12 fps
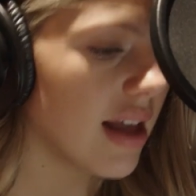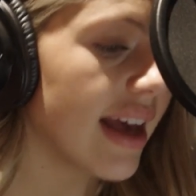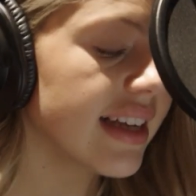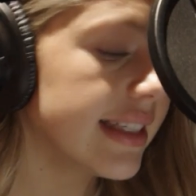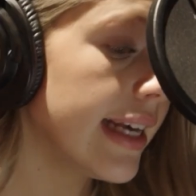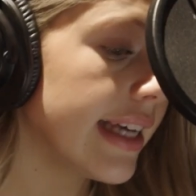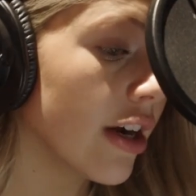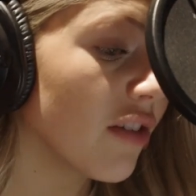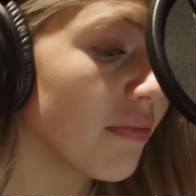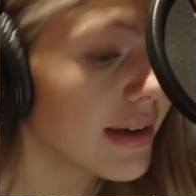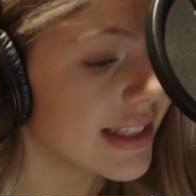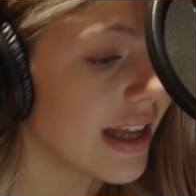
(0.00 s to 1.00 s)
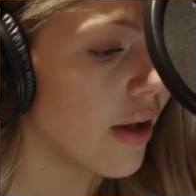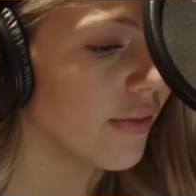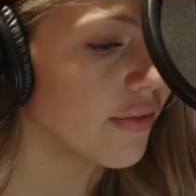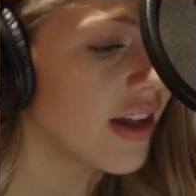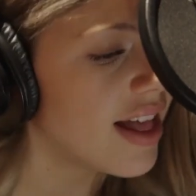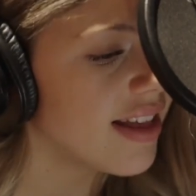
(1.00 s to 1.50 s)
I can take care of
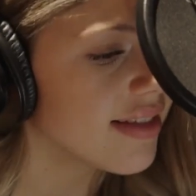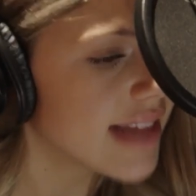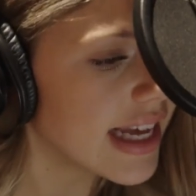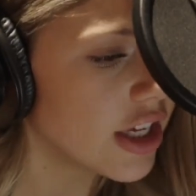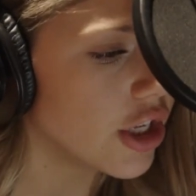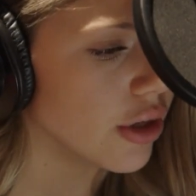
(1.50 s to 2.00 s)
myself. Thank